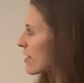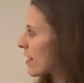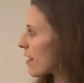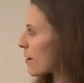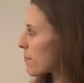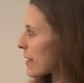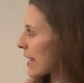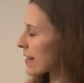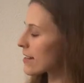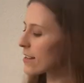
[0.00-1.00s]
the
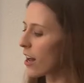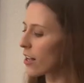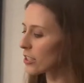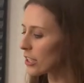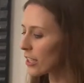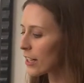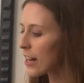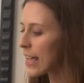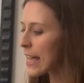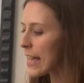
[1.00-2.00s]
pink color
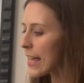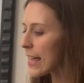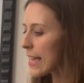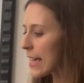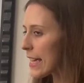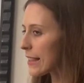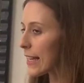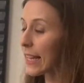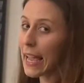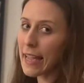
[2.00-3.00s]
in
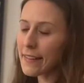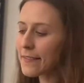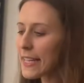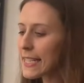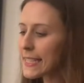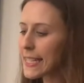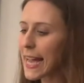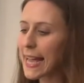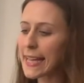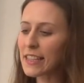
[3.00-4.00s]
the canvas,
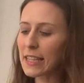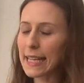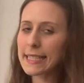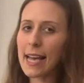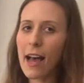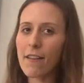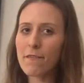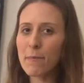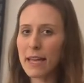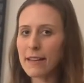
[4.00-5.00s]
I like to
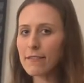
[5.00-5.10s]
have pink